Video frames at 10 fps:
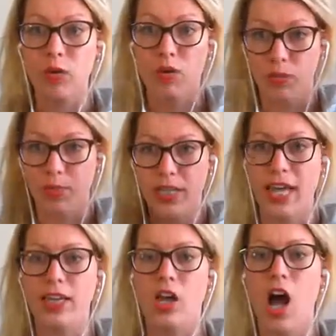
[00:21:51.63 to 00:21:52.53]
I'll put
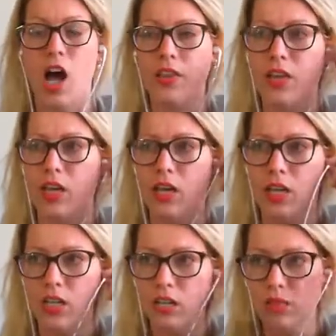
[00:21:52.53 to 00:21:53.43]
that in the
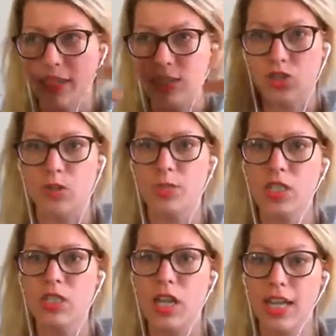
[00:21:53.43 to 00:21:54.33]

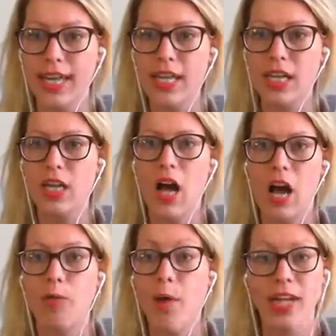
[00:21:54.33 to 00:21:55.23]
description, a link
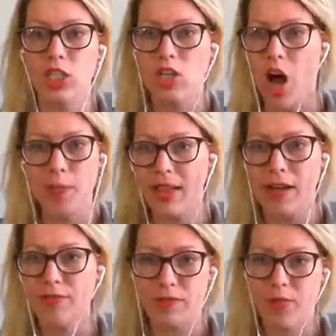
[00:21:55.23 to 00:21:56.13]
where you can just copy
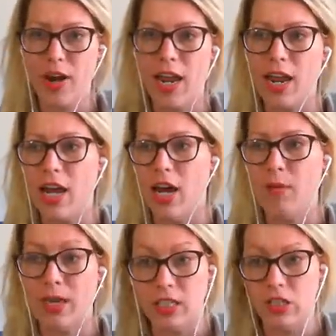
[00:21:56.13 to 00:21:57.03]
that for free
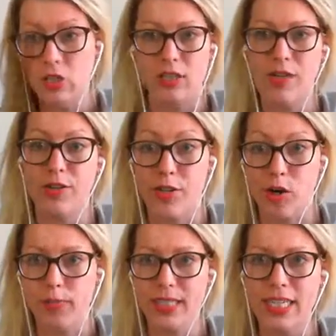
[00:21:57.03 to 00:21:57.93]
and use that for your
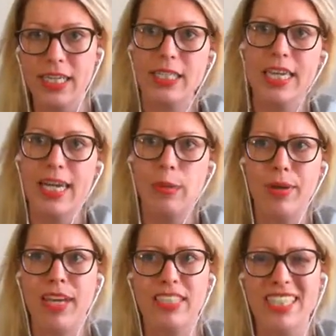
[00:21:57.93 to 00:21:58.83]
own business,
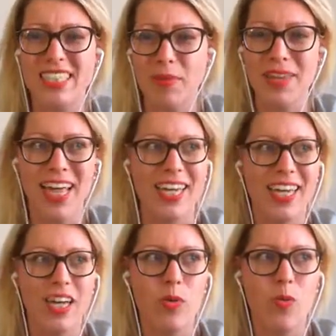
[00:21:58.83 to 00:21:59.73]
because this is something like
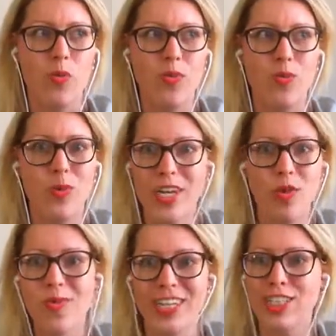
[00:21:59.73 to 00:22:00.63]
we
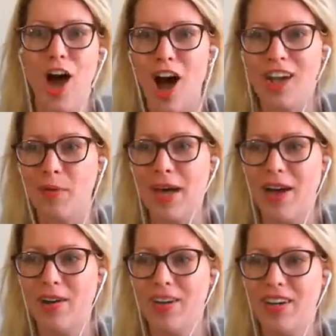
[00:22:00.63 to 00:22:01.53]
don't really talk
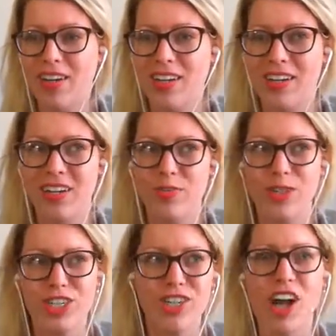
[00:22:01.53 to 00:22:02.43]
about
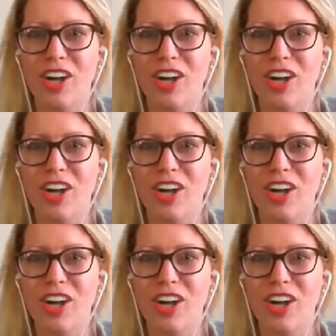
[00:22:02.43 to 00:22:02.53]
return on